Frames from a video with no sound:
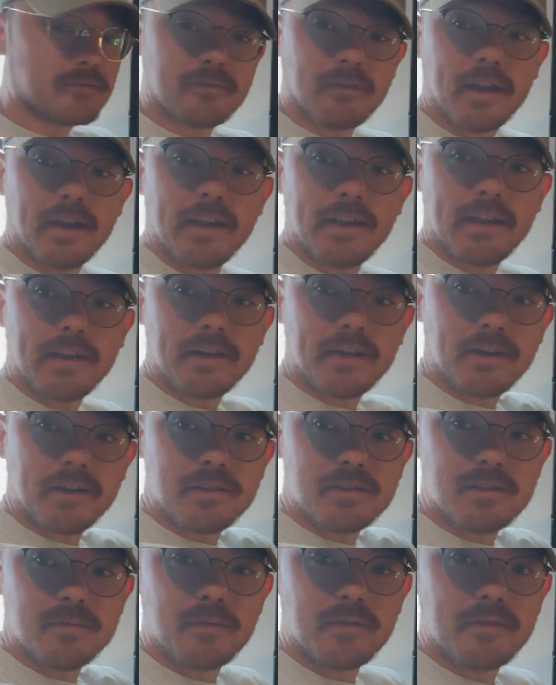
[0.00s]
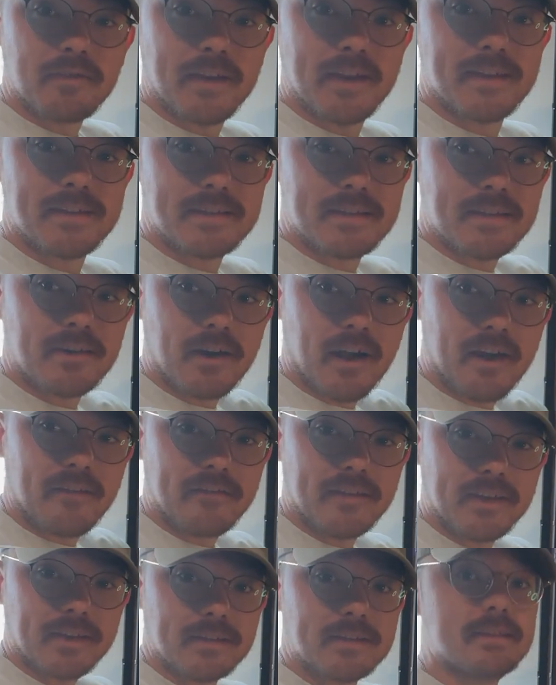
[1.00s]
right here, super fancy
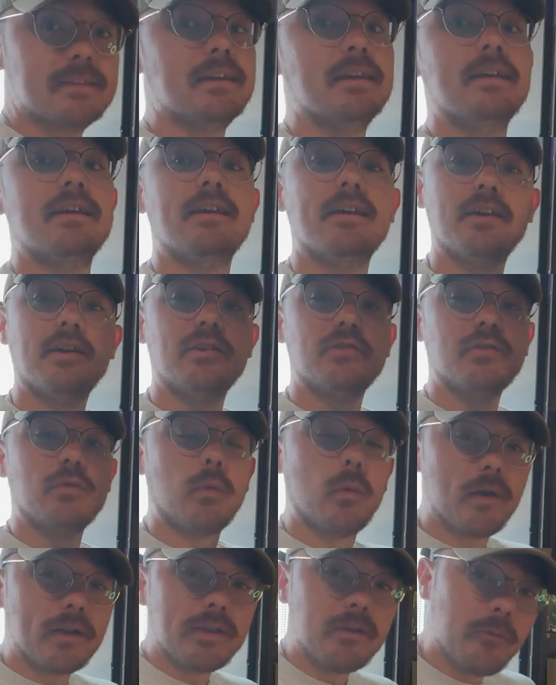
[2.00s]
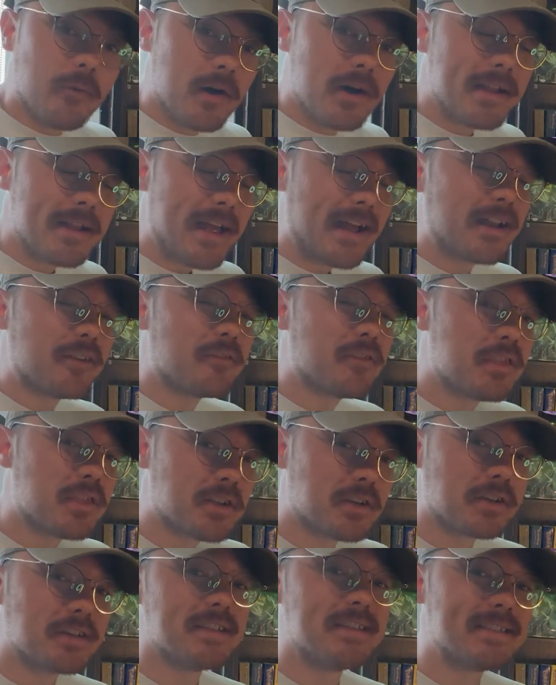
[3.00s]
graphics, 21 out of
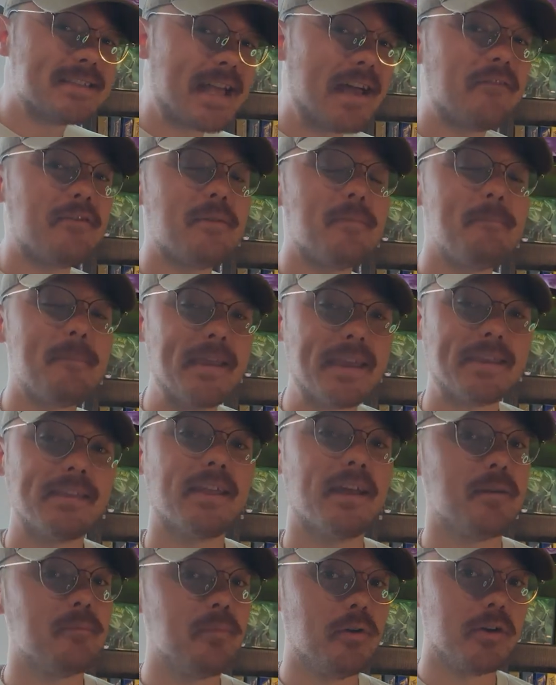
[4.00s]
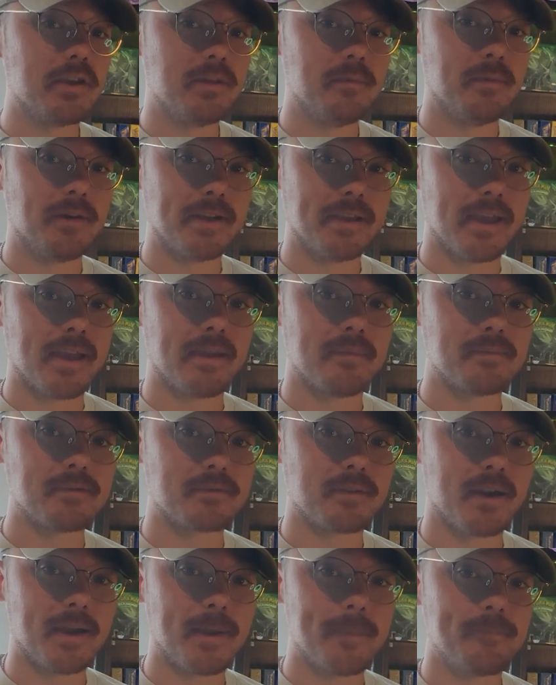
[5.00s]
37 mainline Pokemon games,
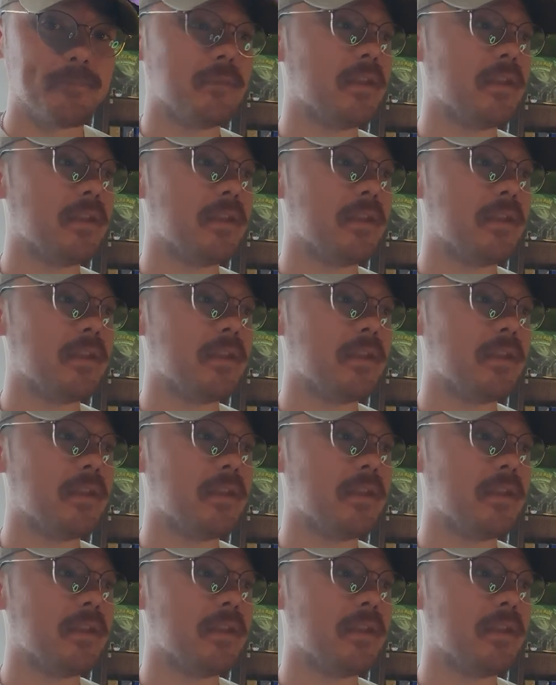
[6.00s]
right?